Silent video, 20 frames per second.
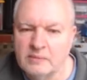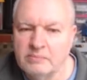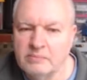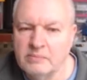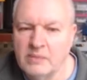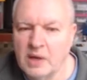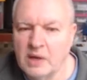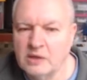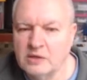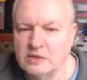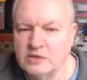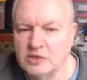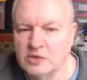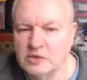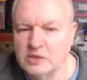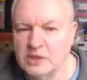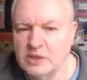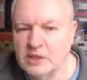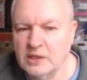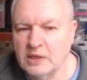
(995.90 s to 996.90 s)
markers
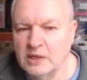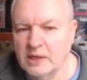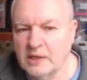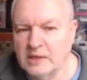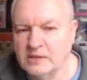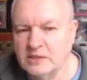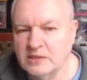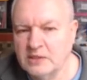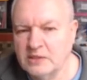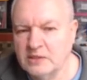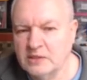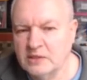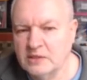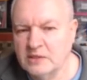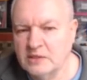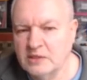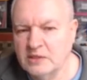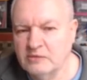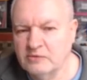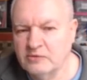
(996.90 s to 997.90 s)
on here, like
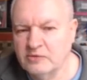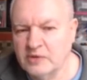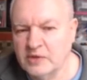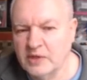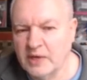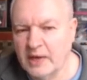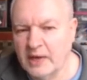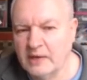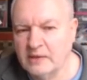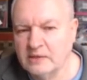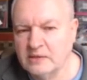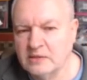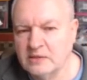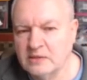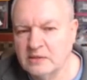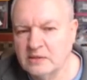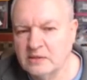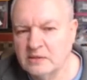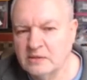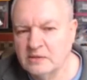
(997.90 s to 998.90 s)
D13 for
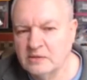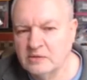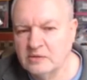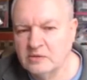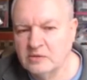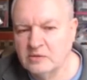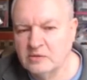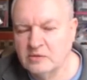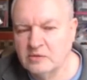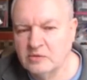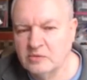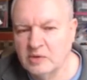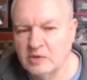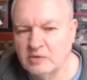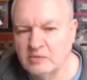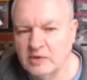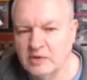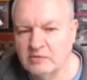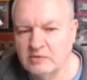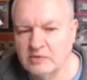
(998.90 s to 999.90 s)
that,
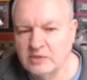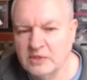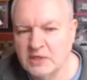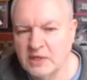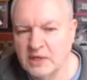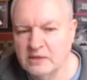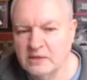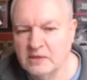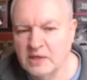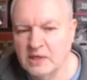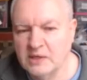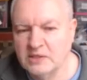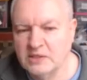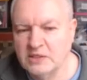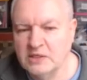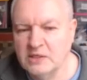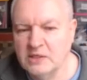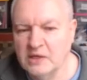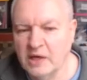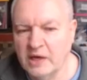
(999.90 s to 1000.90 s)
12, 11, 10, and
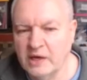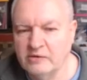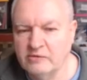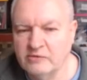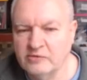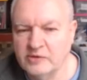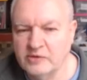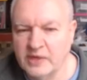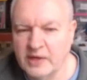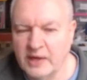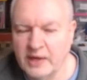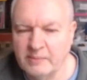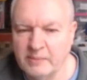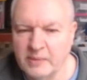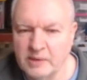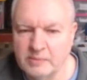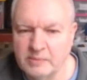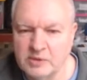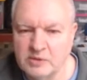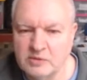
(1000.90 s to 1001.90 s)
D9 for that
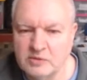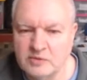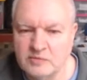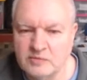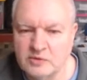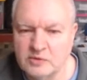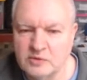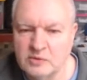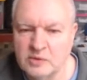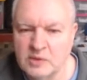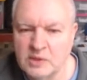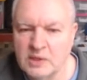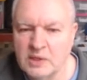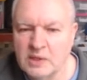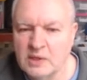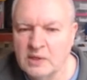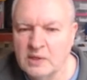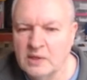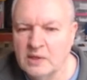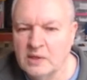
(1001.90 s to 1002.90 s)
might be useful.
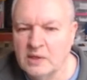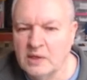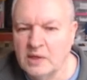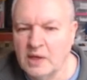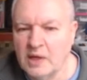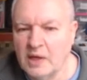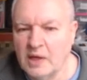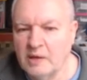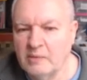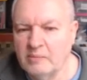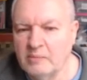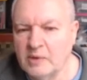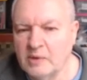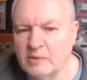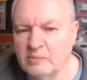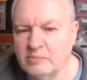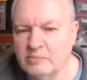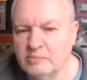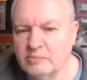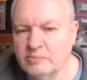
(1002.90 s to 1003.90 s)

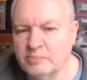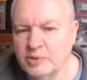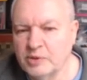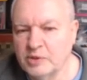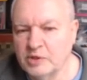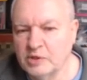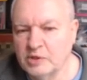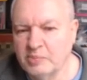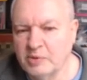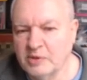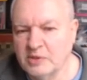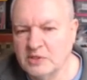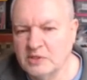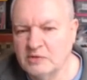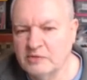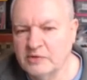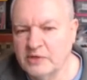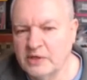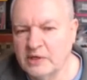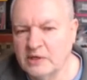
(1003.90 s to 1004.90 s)
Putting the
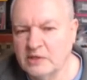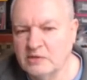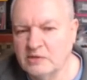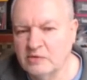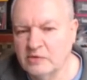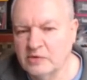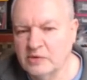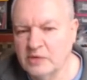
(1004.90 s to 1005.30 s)
positive and negative